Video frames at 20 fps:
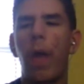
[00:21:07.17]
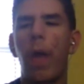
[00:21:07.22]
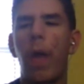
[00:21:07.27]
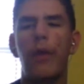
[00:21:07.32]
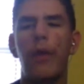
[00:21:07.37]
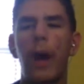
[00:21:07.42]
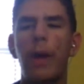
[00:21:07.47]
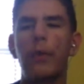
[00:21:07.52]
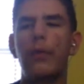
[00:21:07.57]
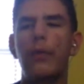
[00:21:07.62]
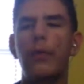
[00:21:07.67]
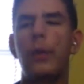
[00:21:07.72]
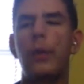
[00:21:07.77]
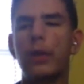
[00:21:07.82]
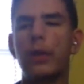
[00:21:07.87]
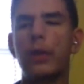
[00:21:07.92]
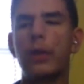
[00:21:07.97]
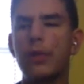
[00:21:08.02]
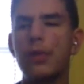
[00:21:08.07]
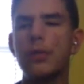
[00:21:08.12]
If I was
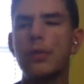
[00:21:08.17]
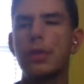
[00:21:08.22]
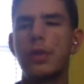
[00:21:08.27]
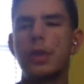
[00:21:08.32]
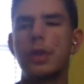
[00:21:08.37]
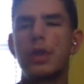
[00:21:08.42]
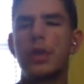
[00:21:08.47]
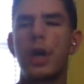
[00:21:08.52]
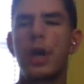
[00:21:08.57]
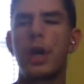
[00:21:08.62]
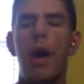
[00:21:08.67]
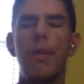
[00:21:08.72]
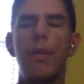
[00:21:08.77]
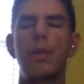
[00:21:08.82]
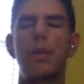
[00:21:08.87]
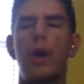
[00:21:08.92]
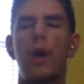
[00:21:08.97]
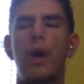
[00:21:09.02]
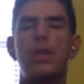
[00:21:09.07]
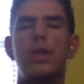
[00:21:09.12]
Victor Cruz, I would
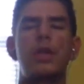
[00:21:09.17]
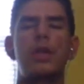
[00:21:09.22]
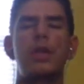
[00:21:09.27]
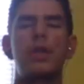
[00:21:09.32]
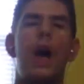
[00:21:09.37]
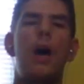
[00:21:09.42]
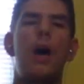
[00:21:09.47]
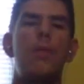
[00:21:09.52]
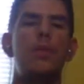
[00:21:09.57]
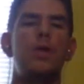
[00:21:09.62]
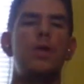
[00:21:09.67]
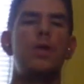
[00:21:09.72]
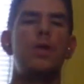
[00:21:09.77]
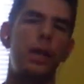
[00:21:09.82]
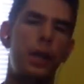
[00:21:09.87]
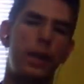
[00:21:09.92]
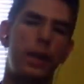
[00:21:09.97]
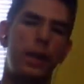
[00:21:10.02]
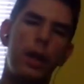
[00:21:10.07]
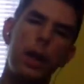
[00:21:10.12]
talk to the towel, say
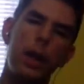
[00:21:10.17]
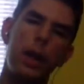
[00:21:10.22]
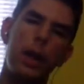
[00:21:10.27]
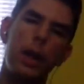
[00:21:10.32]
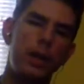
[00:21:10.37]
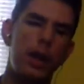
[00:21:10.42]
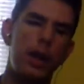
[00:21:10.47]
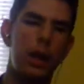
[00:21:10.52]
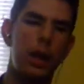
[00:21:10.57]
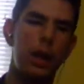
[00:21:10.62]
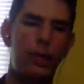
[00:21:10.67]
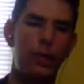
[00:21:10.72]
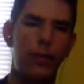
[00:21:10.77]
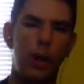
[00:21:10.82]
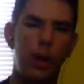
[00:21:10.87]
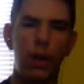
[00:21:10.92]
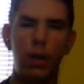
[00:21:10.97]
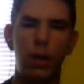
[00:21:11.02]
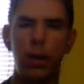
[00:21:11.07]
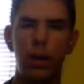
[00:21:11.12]
goodnight to the
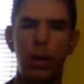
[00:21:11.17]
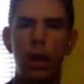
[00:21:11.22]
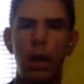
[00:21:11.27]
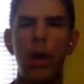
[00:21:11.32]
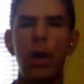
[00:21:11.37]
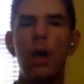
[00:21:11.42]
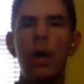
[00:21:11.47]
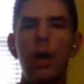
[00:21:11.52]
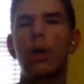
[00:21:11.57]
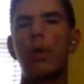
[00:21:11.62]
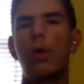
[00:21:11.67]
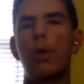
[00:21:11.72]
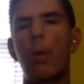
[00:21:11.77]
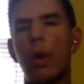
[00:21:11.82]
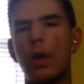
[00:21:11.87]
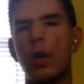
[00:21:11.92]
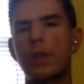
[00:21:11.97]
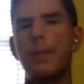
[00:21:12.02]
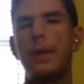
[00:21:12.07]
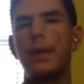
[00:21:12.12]
NFL, go
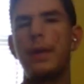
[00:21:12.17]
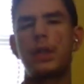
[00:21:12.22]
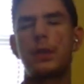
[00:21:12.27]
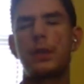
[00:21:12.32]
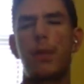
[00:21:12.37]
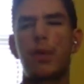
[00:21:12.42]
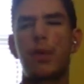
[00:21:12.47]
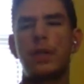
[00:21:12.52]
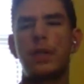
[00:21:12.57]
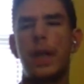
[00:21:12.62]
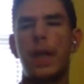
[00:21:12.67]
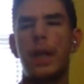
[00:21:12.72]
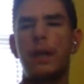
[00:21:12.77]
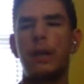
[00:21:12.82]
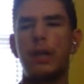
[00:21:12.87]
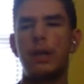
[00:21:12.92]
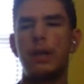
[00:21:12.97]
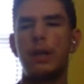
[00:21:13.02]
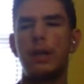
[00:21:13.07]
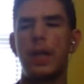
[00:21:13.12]
on to being a sports
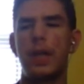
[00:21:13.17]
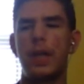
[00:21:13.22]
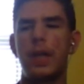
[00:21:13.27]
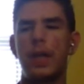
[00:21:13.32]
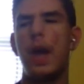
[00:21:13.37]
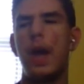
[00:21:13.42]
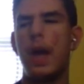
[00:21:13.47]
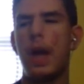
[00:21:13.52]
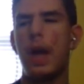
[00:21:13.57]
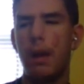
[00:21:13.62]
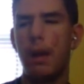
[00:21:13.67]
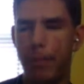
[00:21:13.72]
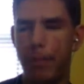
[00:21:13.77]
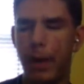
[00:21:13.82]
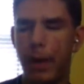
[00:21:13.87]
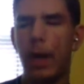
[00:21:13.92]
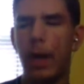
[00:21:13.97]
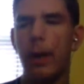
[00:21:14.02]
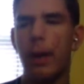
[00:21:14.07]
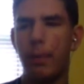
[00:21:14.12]
analyst, and
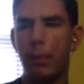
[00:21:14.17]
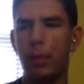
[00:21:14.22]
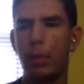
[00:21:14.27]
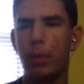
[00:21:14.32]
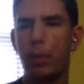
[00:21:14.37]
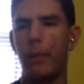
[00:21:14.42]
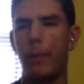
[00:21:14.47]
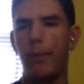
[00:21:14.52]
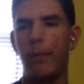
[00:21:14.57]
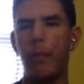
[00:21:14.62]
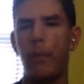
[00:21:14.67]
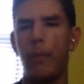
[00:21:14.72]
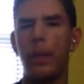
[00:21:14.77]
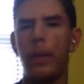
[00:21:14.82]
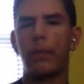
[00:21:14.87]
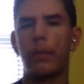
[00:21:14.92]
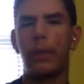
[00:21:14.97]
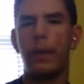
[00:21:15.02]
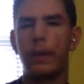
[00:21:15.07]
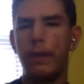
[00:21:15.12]
bada boom, we are
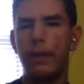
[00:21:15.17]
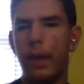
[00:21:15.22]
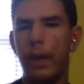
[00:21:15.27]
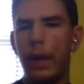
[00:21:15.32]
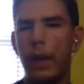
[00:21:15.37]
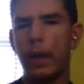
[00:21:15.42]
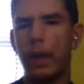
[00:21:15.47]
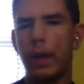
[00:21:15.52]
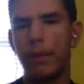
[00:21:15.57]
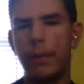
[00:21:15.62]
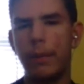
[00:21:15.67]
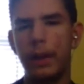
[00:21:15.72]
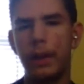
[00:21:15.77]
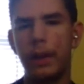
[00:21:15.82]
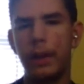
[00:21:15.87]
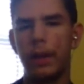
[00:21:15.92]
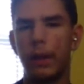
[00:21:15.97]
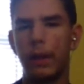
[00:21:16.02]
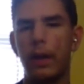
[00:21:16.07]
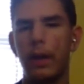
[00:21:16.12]
right there being
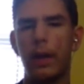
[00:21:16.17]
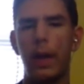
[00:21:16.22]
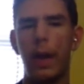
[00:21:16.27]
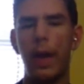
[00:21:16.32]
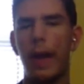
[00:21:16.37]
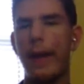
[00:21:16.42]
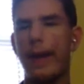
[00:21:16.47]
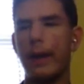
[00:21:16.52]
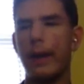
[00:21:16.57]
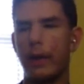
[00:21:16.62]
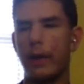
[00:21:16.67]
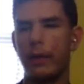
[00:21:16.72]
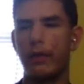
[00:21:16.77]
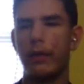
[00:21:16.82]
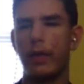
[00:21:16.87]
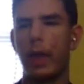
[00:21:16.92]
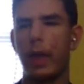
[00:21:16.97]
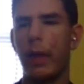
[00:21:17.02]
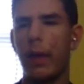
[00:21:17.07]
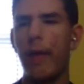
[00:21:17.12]
analysts
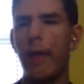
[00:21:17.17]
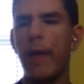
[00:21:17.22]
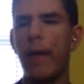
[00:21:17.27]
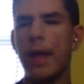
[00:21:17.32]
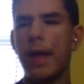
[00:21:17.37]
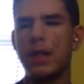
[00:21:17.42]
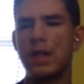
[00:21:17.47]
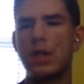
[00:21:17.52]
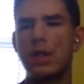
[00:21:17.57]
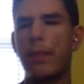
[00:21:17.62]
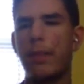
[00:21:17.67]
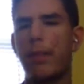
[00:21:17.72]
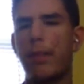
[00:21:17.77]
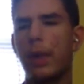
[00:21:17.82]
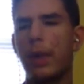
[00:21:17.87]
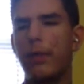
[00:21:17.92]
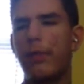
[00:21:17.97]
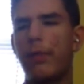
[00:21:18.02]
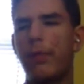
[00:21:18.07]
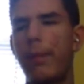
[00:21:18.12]
now instead of
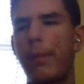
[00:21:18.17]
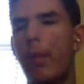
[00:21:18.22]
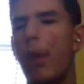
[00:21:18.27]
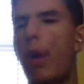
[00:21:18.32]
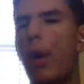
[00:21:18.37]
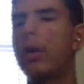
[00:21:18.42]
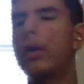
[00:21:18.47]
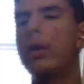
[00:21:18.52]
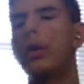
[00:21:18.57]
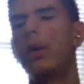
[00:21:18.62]
playing football.